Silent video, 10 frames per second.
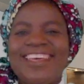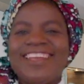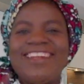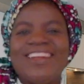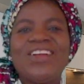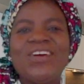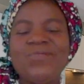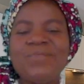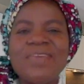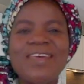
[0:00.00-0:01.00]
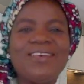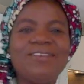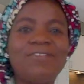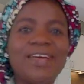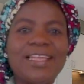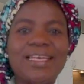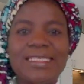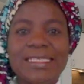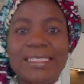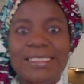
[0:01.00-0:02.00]
The Lord will make you
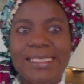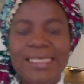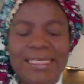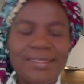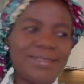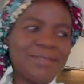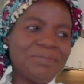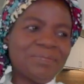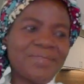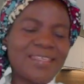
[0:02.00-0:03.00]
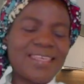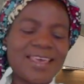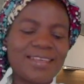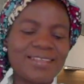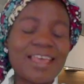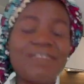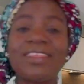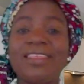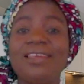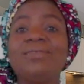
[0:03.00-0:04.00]
fathers indeed. Yes,
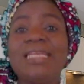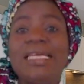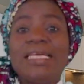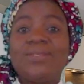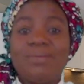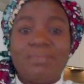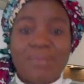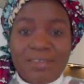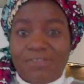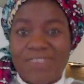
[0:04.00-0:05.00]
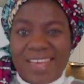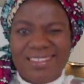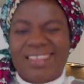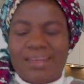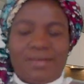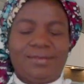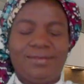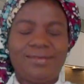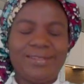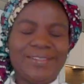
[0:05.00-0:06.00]
everything you need to be a father,
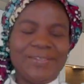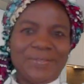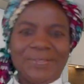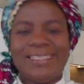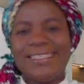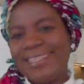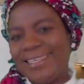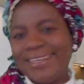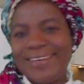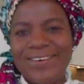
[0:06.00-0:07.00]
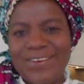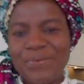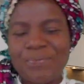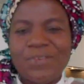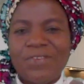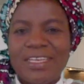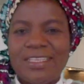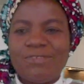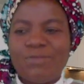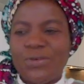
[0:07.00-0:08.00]
you know. God will provide
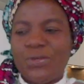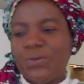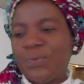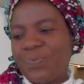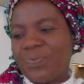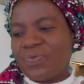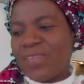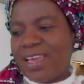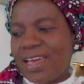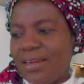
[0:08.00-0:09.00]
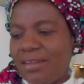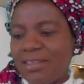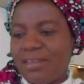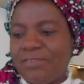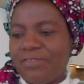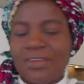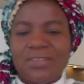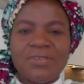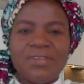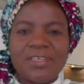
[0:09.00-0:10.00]
it for you. And those of
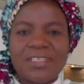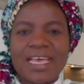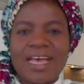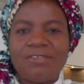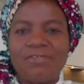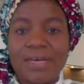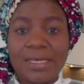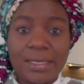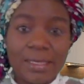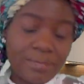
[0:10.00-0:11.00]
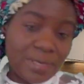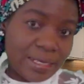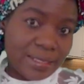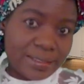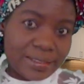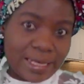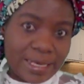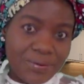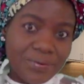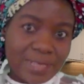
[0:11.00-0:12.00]
us who doesn't have father, because I
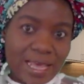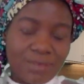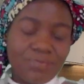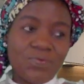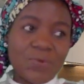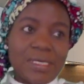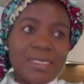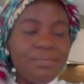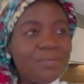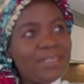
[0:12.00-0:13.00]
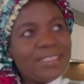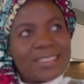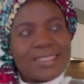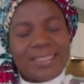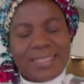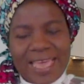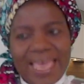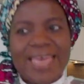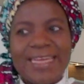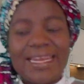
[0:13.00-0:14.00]
don't have one, but
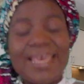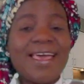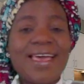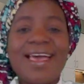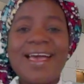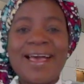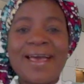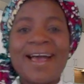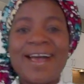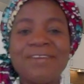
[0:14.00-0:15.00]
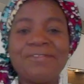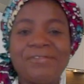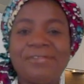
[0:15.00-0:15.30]
then I have